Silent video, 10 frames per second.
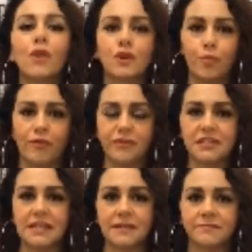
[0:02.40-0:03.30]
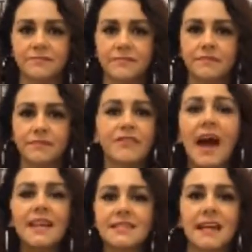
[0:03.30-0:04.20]
in work poverty.
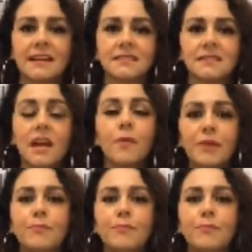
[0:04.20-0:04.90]
That exists.